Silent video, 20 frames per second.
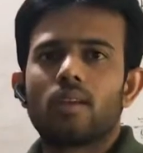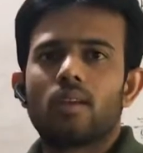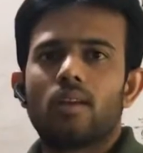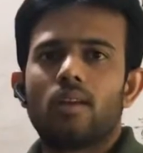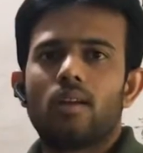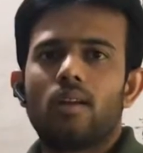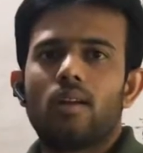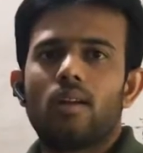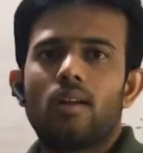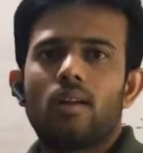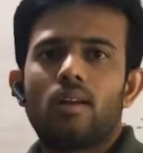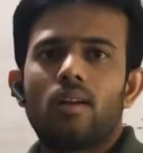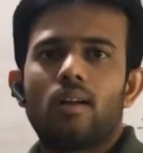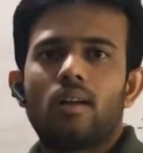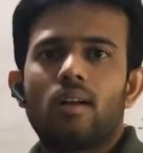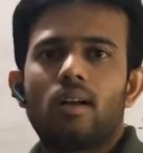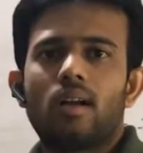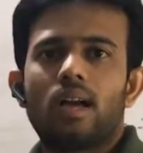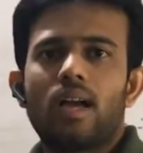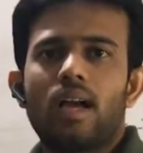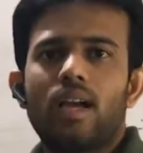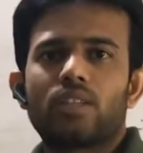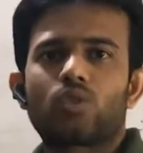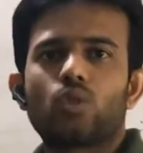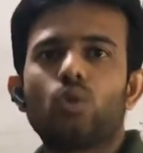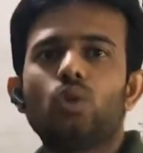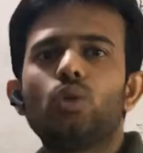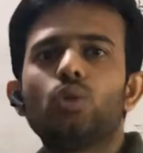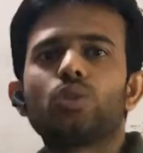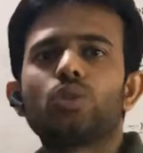a
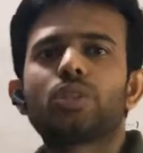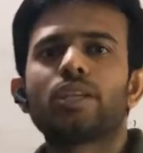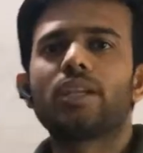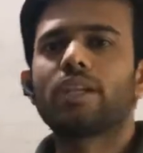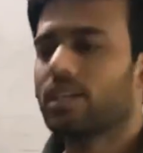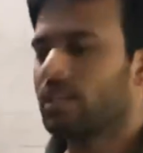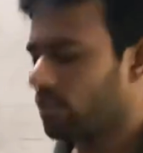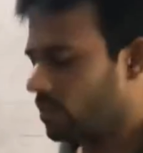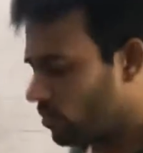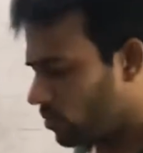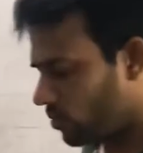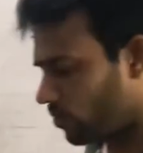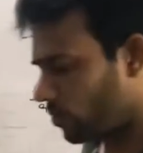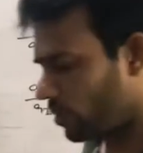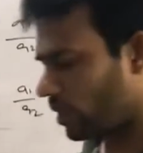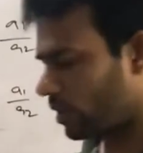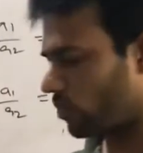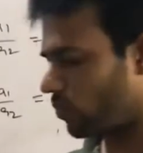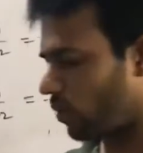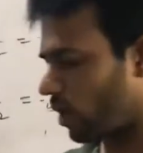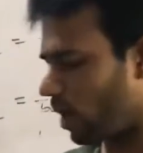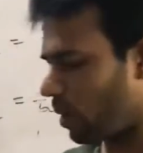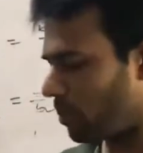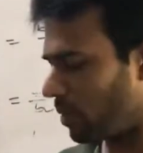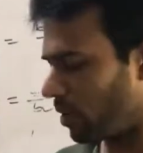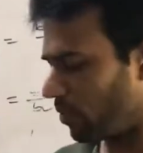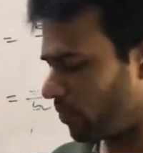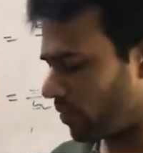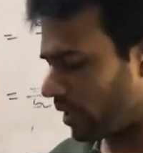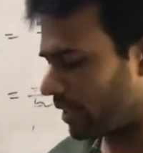solution in the form
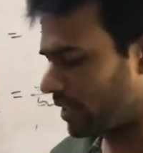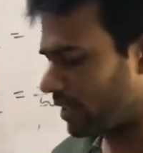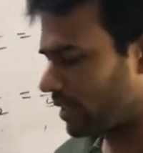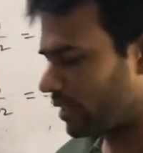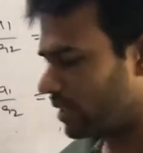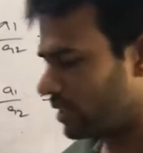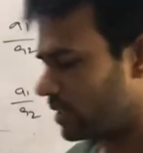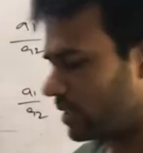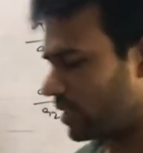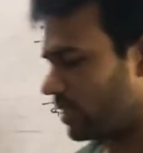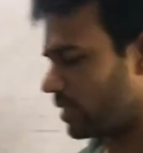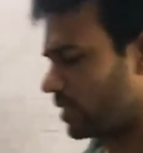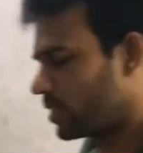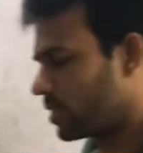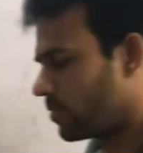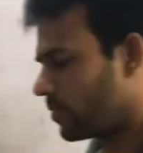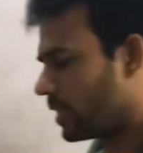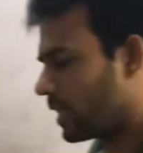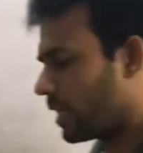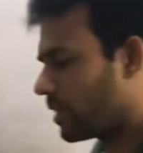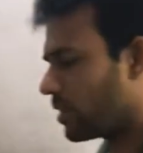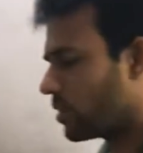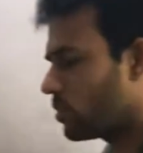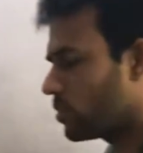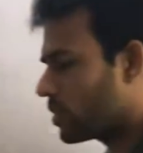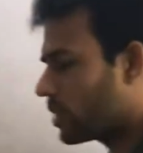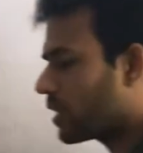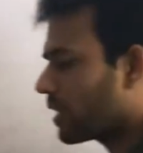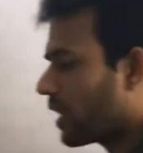of integers, we can use the